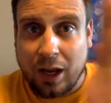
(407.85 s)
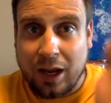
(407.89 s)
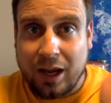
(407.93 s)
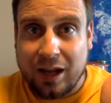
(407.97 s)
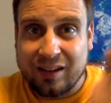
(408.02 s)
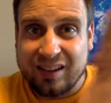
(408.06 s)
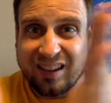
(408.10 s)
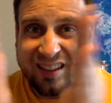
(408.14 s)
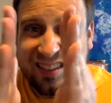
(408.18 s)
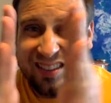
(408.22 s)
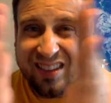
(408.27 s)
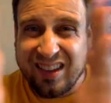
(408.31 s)

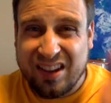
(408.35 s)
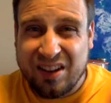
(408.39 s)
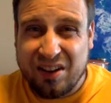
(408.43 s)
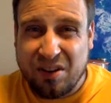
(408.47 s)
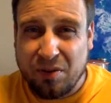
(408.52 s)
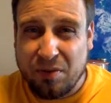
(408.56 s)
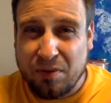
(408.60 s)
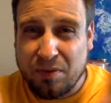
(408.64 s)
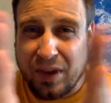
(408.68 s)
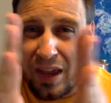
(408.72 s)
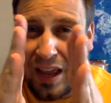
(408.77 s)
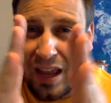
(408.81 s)
It's a
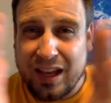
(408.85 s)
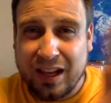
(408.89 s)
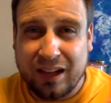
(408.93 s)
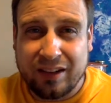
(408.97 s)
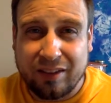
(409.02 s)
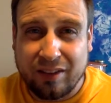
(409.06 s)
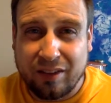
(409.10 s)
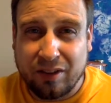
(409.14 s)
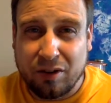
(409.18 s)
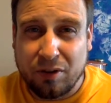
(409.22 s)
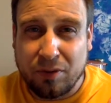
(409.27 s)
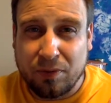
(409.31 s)
little vague, it's
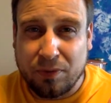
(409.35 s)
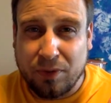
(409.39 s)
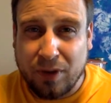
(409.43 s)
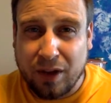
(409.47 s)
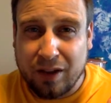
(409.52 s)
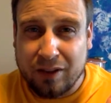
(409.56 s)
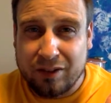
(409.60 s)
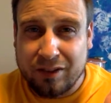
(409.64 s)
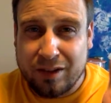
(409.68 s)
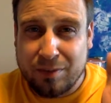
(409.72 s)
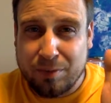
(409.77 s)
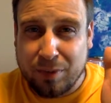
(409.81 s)
a little
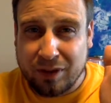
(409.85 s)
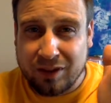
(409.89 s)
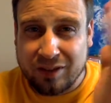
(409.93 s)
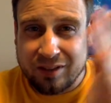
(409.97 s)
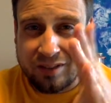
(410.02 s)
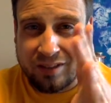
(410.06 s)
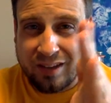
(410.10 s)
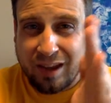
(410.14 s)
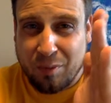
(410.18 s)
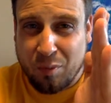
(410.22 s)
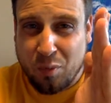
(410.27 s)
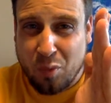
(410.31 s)
fuzzy, but
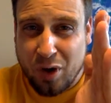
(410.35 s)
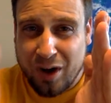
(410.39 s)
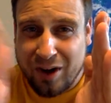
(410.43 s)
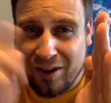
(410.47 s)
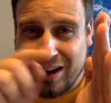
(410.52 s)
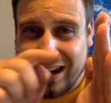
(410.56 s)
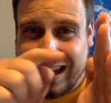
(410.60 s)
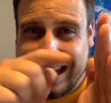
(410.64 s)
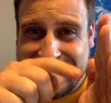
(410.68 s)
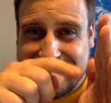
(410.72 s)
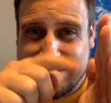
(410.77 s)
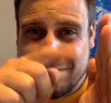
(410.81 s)
somewhere
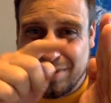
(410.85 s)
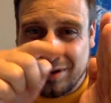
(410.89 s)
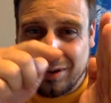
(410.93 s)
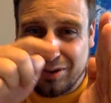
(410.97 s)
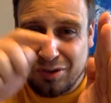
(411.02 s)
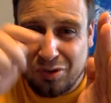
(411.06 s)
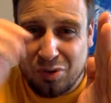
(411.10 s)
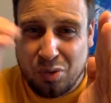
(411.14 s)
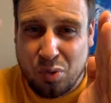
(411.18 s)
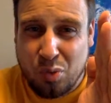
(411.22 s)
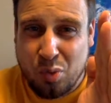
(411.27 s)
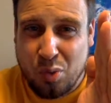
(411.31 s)
in
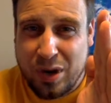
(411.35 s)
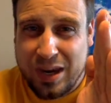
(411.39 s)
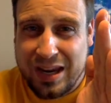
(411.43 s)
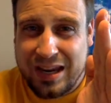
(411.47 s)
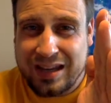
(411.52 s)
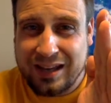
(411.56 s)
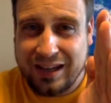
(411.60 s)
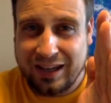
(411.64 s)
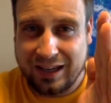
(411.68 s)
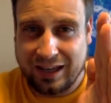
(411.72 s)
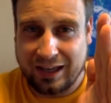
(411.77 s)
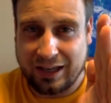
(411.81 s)

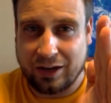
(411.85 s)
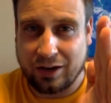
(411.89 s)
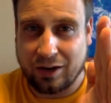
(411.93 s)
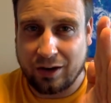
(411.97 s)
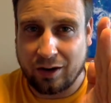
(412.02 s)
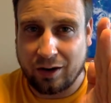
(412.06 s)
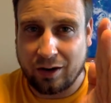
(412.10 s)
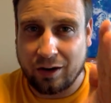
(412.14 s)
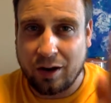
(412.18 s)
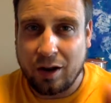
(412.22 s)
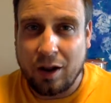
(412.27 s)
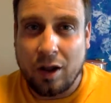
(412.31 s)
between
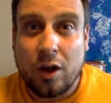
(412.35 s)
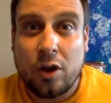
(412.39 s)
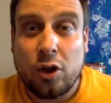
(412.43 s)
here,